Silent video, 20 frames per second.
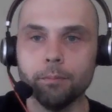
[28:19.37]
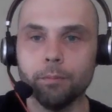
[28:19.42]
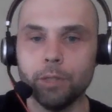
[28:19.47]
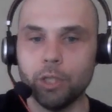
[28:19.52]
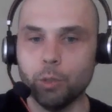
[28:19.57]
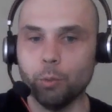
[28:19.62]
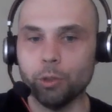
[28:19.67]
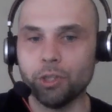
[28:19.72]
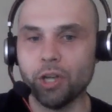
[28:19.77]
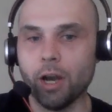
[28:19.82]

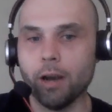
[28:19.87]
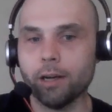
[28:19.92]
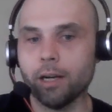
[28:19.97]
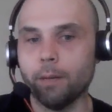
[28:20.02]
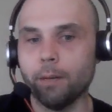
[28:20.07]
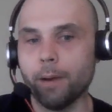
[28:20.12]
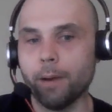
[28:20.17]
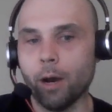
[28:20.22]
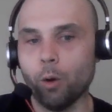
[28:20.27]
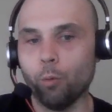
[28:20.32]
So we're
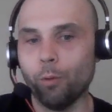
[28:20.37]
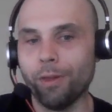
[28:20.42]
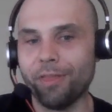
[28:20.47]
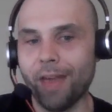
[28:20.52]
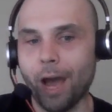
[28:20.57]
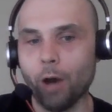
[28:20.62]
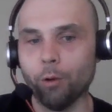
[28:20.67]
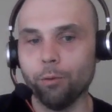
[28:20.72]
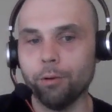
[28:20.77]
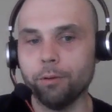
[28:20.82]
talking about
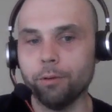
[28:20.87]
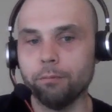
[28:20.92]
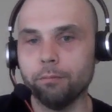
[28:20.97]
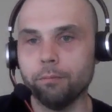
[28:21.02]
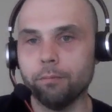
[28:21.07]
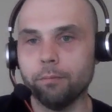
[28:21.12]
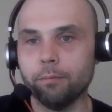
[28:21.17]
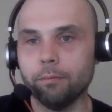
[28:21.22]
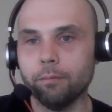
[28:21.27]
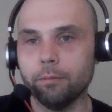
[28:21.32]
without
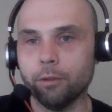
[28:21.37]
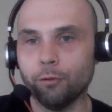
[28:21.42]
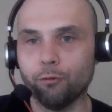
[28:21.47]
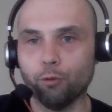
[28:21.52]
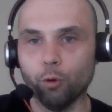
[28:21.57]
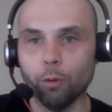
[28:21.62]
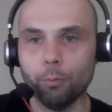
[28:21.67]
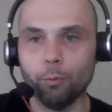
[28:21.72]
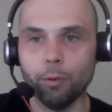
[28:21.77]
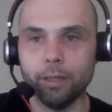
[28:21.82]
the
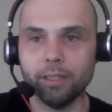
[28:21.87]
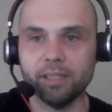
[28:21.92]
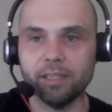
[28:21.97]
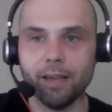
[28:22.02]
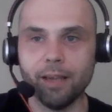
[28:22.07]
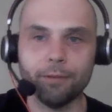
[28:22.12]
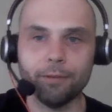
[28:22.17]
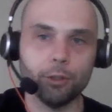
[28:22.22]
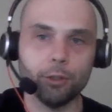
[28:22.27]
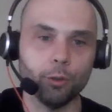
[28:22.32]

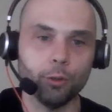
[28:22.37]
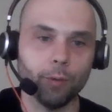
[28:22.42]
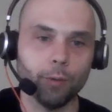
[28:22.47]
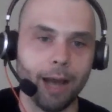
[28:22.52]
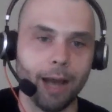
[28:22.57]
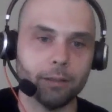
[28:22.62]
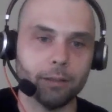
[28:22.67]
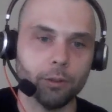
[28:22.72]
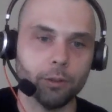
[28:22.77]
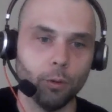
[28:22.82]
4.72
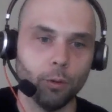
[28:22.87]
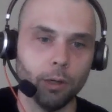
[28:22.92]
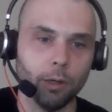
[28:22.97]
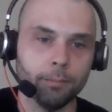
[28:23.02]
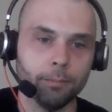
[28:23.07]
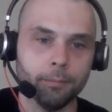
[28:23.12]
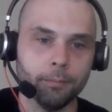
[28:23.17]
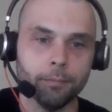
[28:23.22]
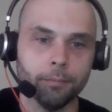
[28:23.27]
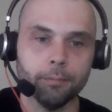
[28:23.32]
RAS
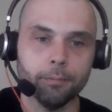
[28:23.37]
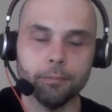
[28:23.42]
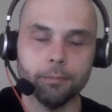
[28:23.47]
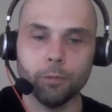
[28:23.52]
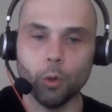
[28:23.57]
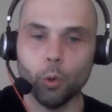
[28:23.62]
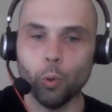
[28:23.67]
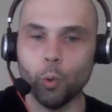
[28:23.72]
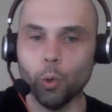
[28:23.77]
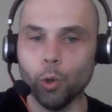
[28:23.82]
score,
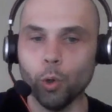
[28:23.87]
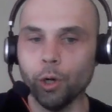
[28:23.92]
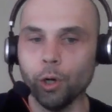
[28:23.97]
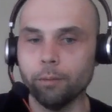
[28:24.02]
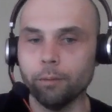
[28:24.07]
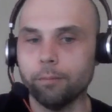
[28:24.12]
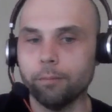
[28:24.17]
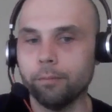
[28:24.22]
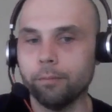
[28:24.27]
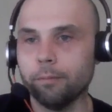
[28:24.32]

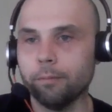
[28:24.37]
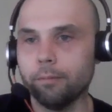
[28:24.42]
or